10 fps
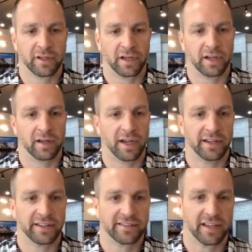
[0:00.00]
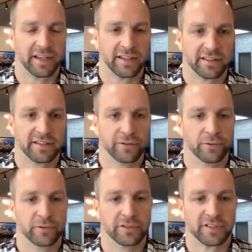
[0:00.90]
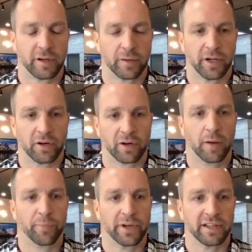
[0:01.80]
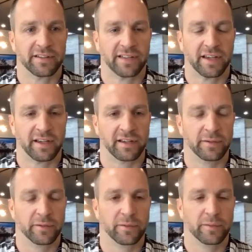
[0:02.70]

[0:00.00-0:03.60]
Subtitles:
I decided to start my own company is I